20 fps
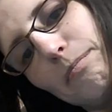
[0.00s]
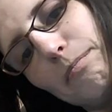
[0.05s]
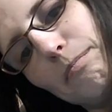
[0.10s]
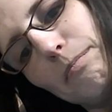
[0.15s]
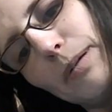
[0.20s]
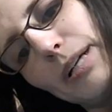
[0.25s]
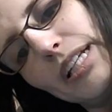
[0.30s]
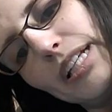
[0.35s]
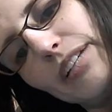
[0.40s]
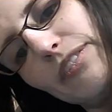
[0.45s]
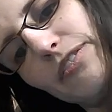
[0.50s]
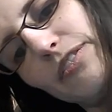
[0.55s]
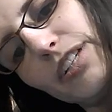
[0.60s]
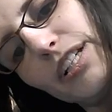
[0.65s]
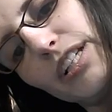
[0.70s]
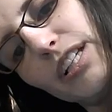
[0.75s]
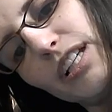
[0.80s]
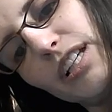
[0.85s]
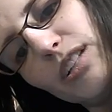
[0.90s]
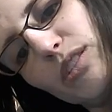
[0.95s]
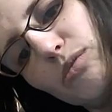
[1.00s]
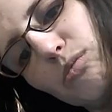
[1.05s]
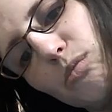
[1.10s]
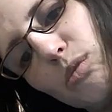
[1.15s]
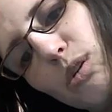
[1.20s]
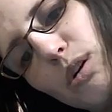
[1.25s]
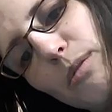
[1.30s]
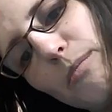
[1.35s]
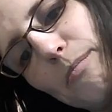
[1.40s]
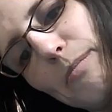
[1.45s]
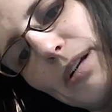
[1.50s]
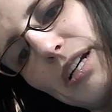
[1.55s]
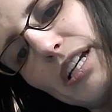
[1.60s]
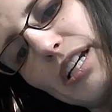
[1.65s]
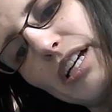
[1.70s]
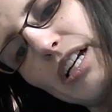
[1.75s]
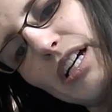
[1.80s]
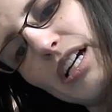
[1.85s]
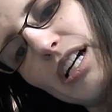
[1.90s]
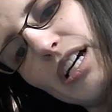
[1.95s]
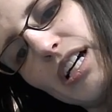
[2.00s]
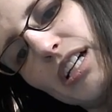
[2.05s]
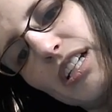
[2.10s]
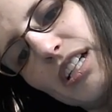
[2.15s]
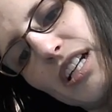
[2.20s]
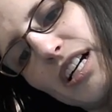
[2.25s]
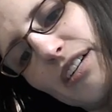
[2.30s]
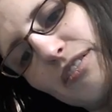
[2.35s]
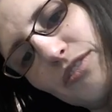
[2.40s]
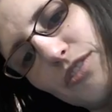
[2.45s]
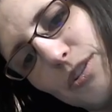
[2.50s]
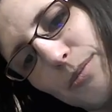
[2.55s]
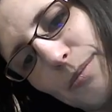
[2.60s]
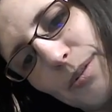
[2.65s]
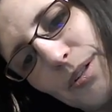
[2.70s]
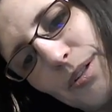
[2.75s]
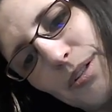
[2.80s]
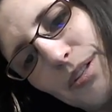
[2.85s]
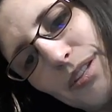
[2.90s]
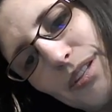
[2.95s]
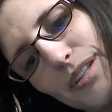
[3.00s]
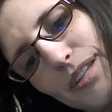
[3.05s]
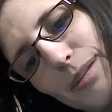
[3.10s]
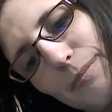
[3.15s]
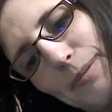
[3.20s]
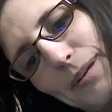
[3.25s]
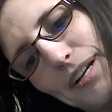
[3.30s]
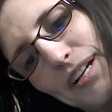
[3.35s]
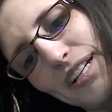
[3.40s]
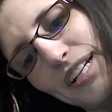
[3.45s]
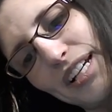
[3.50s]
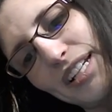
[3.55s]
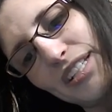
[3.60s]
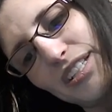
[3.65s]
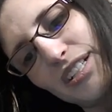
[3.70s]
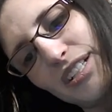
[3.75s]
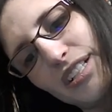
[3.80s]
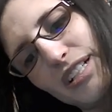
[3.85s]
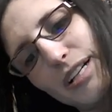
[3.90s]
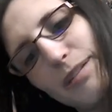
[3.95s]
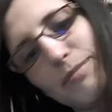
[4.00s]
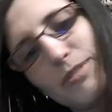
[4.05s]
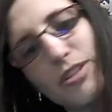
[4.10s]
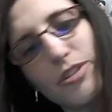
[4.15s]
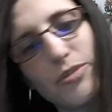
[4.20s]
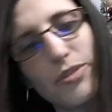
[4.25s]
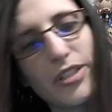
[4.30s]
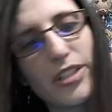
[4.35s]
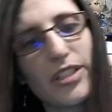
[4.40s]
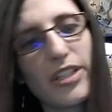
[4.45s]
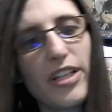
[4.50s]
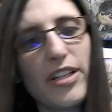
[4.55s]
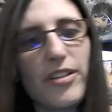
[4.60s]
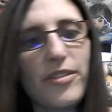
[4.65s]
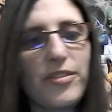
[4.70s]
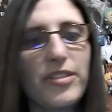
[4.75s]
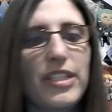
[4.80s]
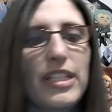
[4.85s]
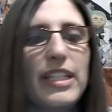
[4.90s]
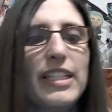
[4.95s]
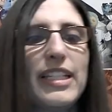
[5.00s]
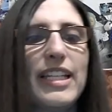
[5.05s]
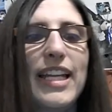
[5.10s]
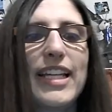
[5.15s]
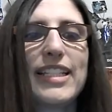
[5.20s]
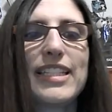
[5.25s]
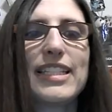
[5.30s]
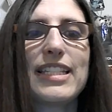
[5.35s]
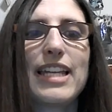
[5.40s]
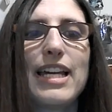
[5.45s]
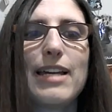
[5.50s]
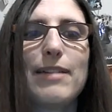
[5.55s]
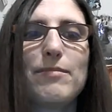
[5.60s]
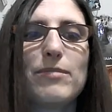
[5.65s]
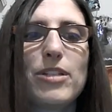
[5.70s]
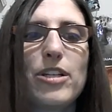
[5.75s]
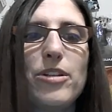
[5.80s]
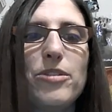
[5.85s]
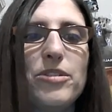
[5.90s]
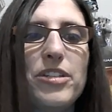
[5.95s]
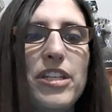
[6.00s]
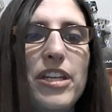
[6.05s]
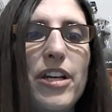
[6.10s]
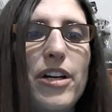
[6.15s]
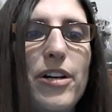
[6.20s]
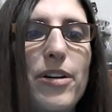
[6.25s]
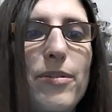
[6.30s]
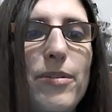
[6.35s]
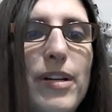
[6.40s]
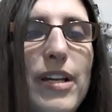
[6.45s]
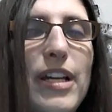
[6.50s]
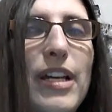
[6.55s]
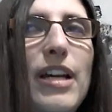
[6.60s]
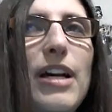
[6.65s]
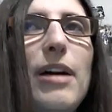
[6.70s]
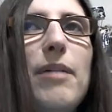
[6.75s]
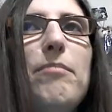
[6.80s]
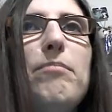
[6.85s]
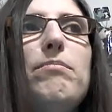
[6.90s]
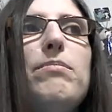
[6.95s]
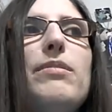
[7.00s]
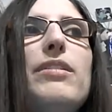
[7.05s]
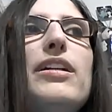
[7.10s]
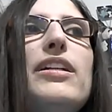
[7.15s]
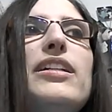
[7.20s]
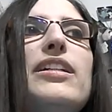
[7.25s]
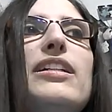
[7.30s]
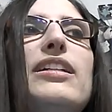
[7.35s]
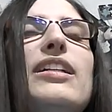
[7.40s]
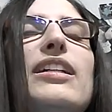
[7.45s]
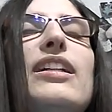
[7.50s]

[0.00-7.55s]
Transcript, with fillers: Budding feelings, warm but uncomfortable. The Paradise Star comes to a close. Next time, Tokyo. But